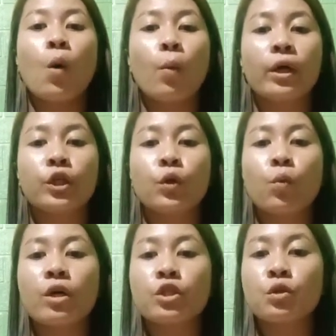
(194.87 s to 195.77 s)
what you
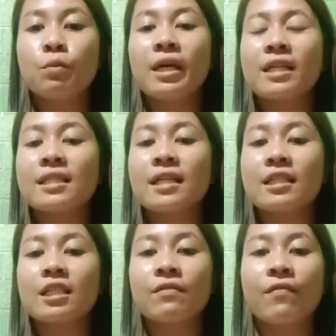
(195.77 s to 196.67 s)
want to be and
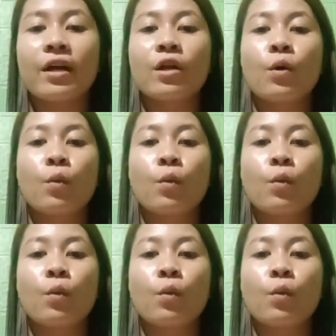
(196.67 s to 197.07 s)
satisfied